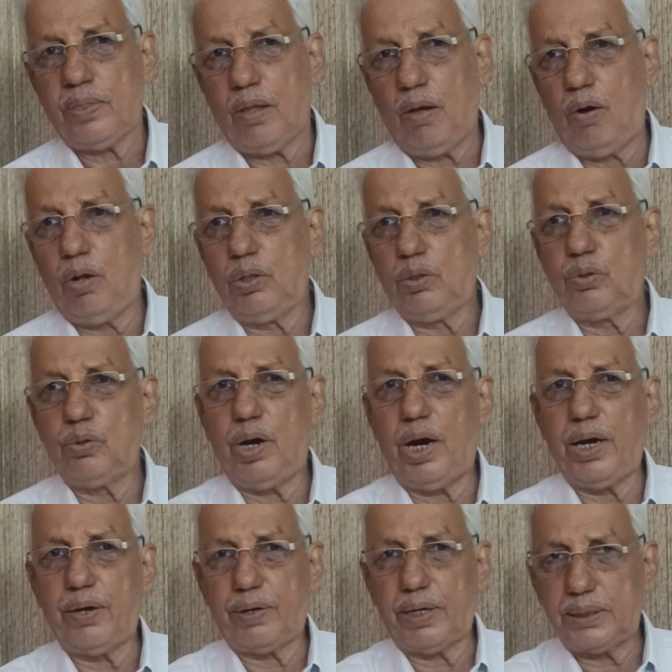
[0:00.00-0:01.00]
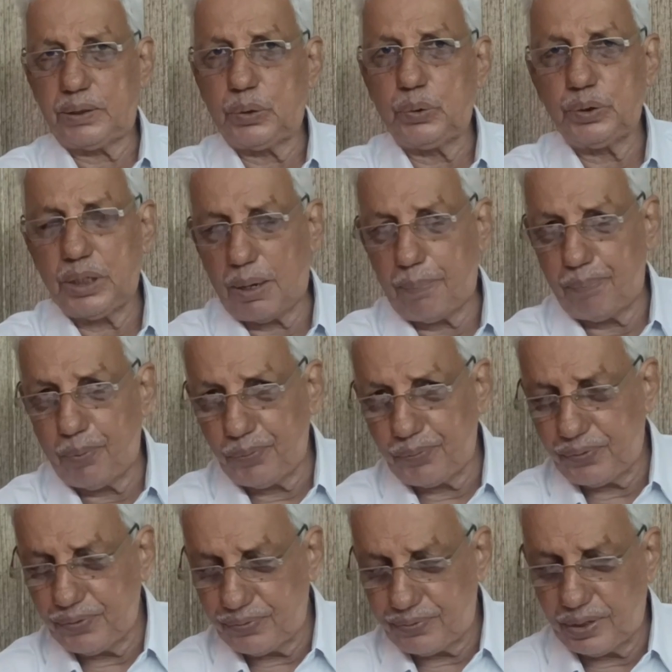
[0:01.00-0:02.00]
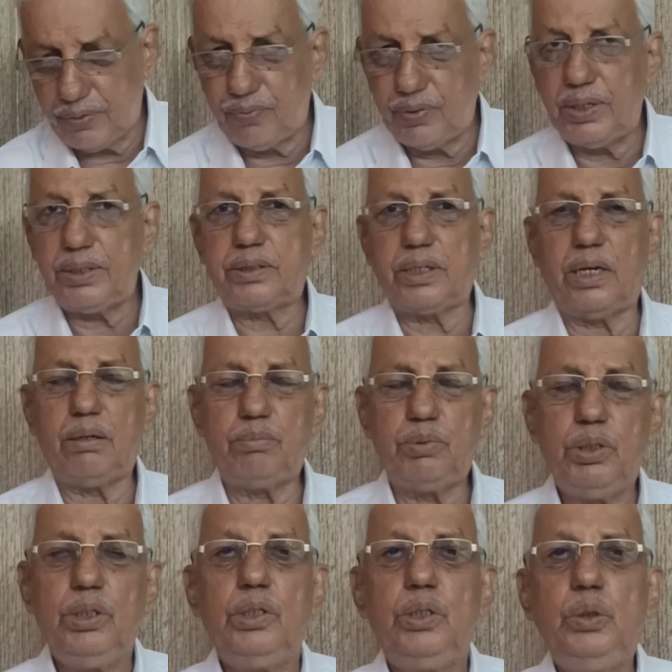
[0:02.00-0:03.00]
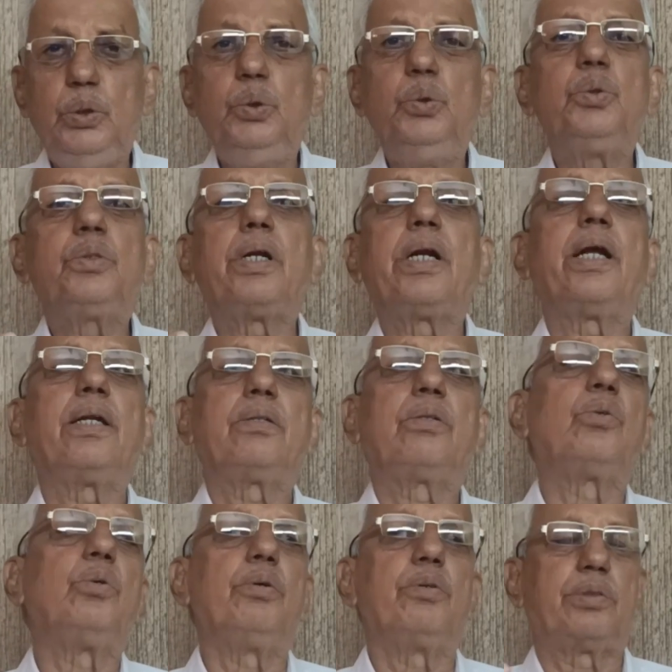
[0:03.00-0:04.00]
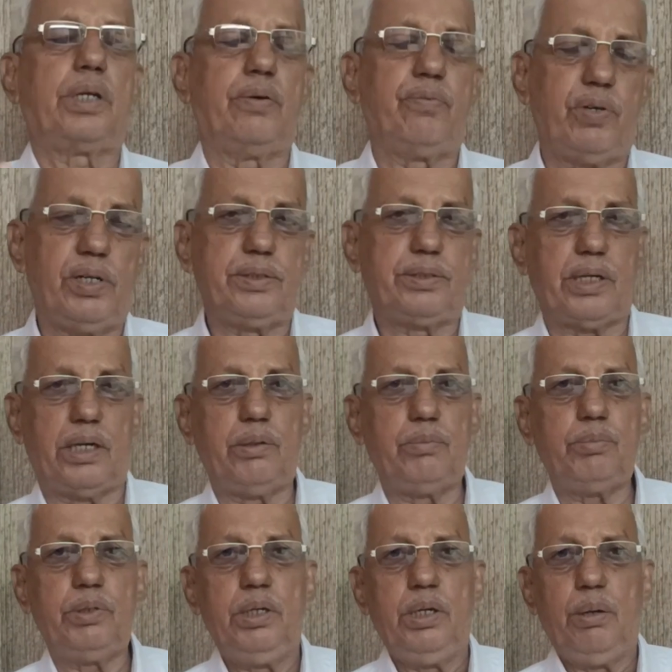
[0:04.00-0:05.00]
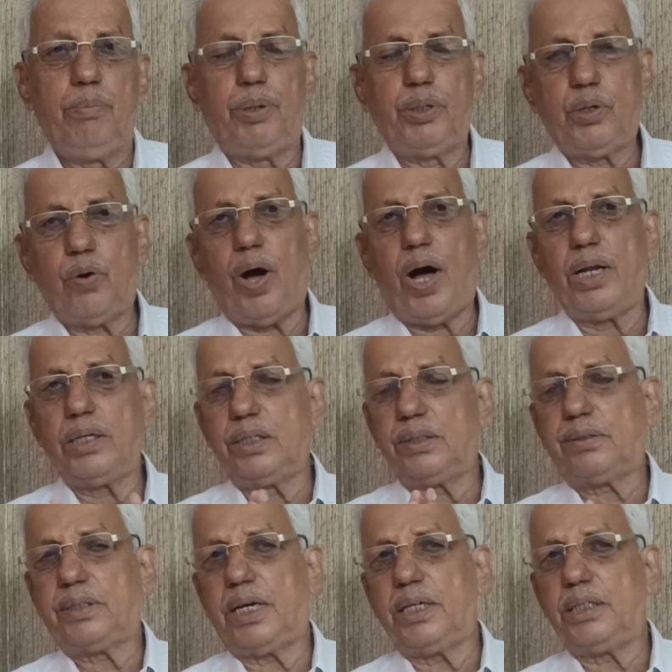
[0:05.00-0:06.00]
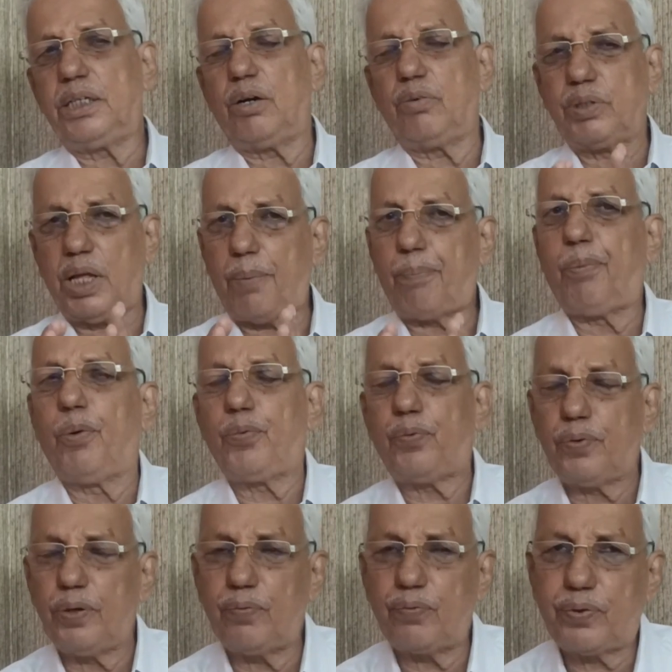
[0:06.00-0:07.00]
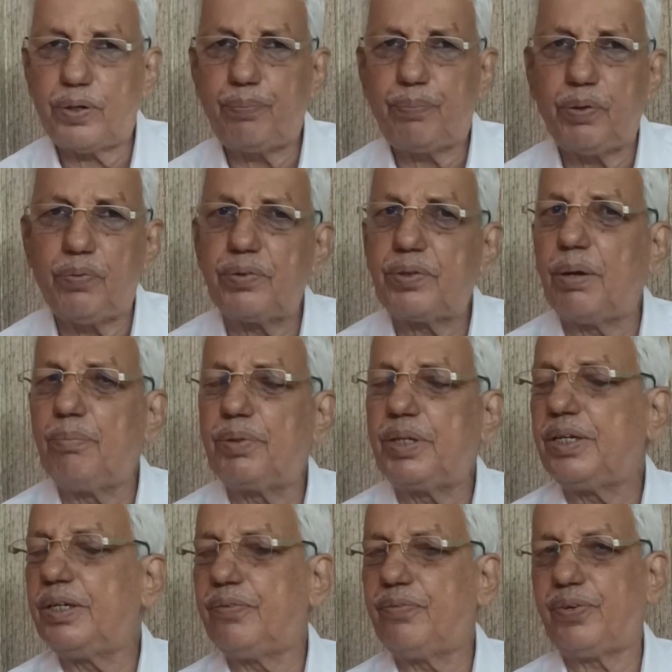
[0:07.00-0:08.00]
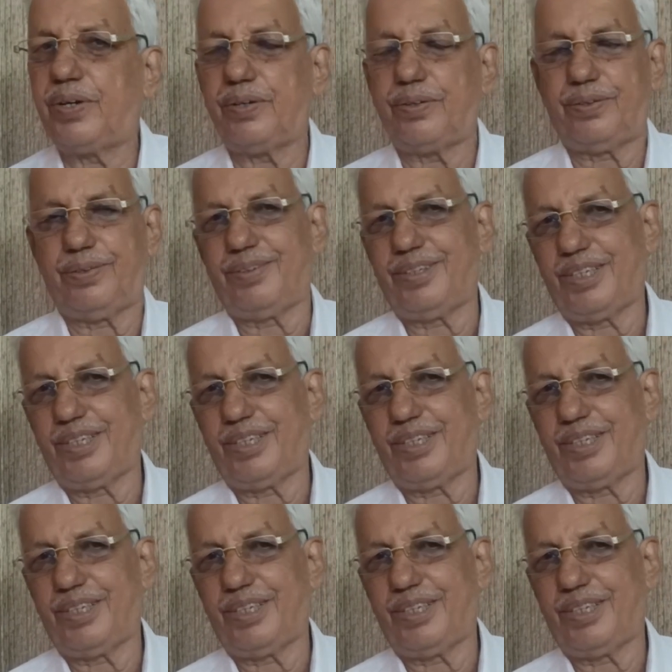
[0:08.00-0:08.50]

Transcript: Although I read through that portion several times, you've read through it several times, but your understanding of that portion of scripture was something different.